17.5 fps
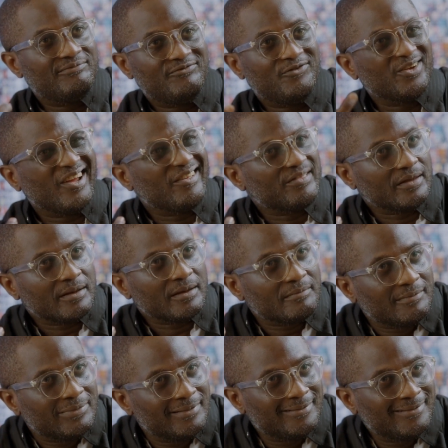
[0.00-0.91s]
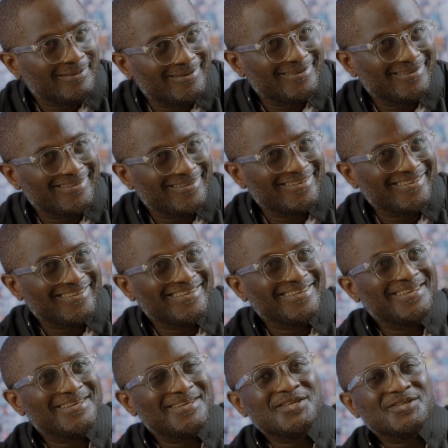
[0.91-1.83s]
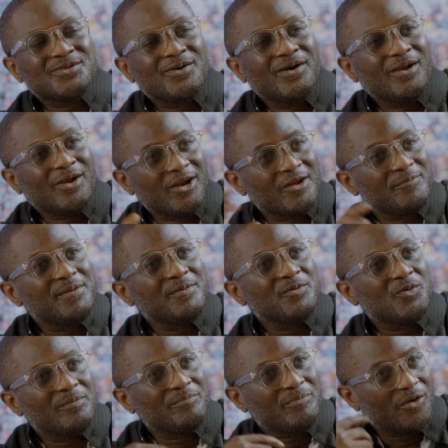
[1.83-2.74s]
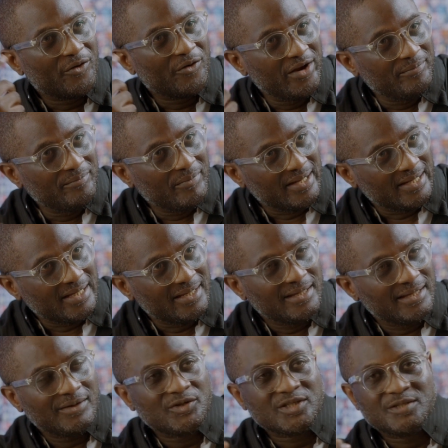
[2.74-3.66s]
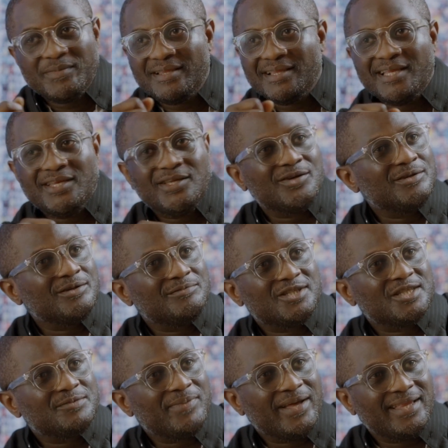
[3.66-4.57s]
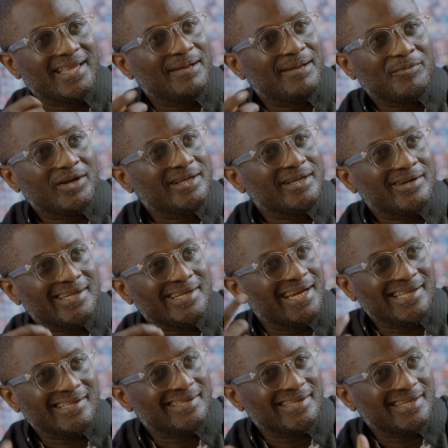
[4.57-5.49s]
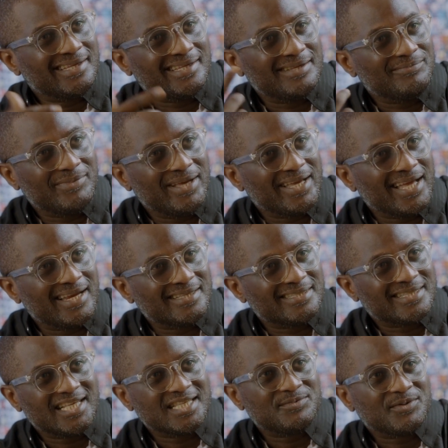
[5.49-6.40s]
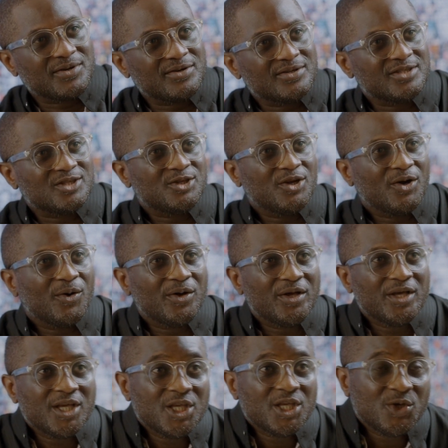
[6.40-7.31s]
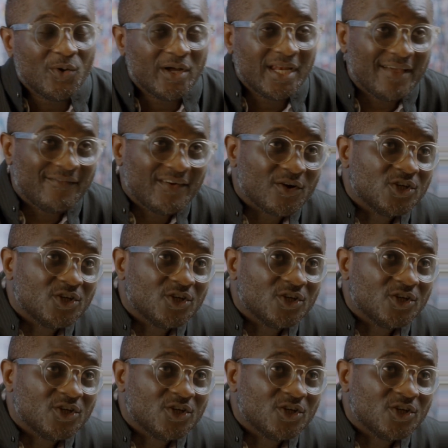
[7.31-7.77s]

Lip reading: for nothing. So a lot of people were borrowing money, which meant that you could spend that money on anything. It didn't make any sense because you were never